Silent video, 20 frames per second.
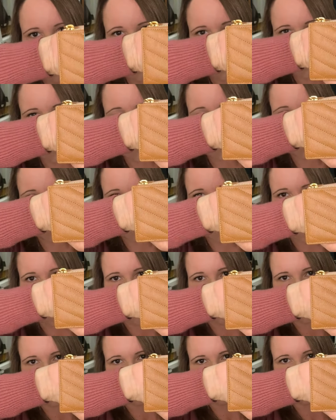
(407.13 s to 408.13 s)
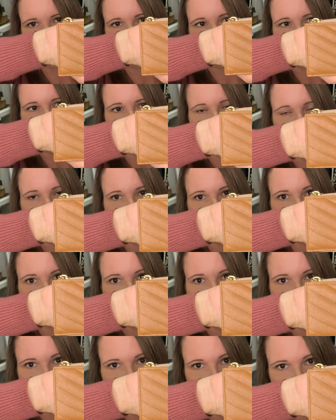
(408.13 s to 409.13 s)
stuff has a very
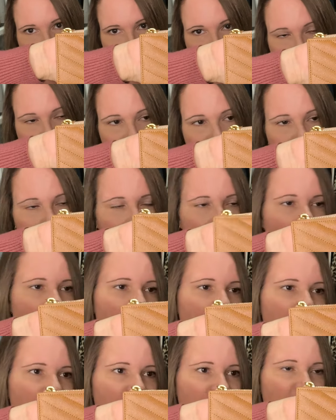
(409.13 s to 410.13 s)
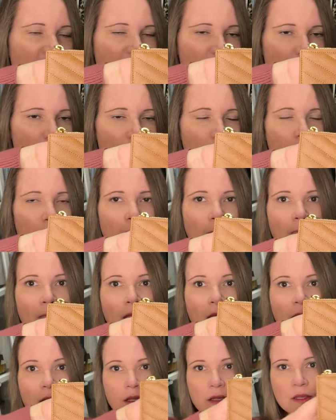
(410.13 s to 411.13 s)
strong smell of leather.
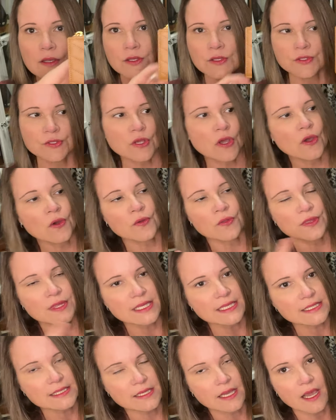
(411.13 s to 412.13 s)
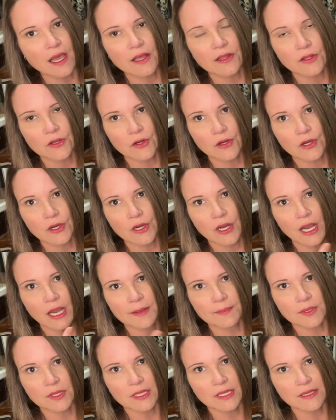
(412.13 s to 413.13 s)
So this color, I
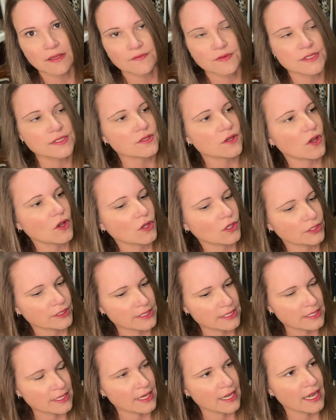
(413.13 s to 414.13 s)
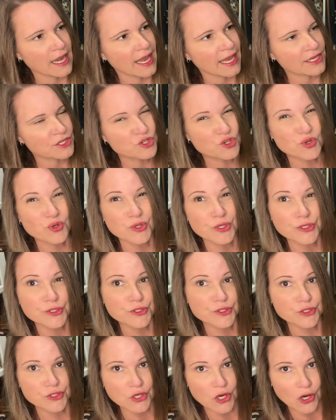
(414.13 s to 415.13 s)
believe, is called
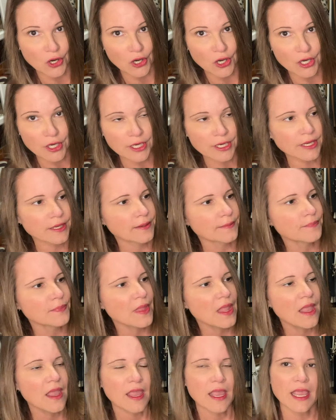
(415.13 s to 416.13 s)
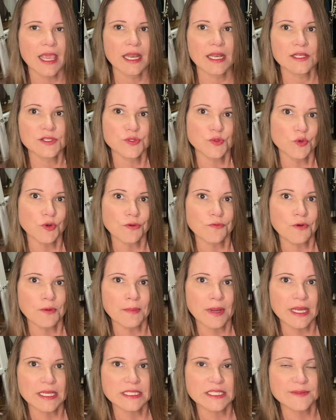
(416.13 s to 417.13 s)
Natural Dark and it sort of
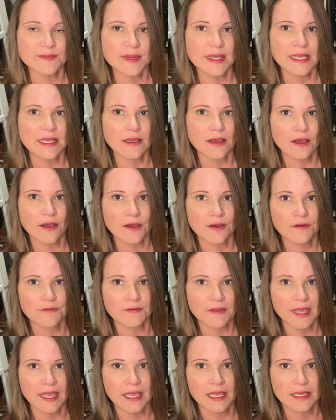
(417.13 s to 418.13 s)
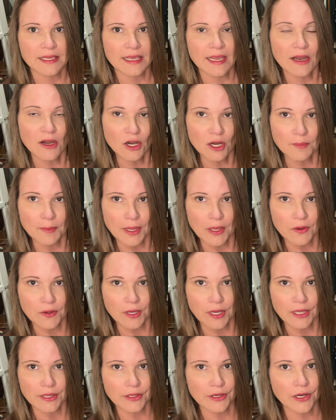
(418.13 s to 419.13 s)
reminds me of a caramel
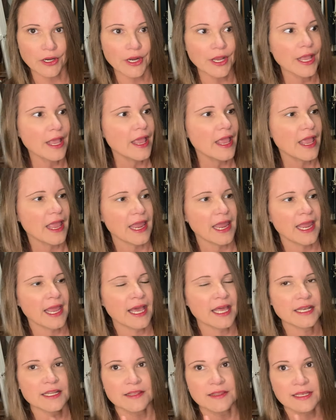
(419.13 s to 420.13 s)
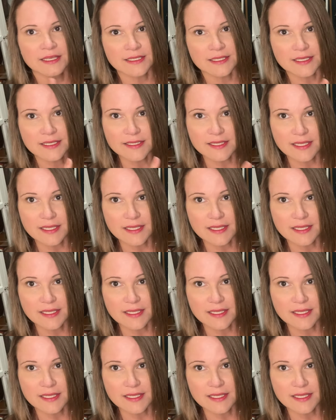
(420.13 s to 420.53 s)
color. And this is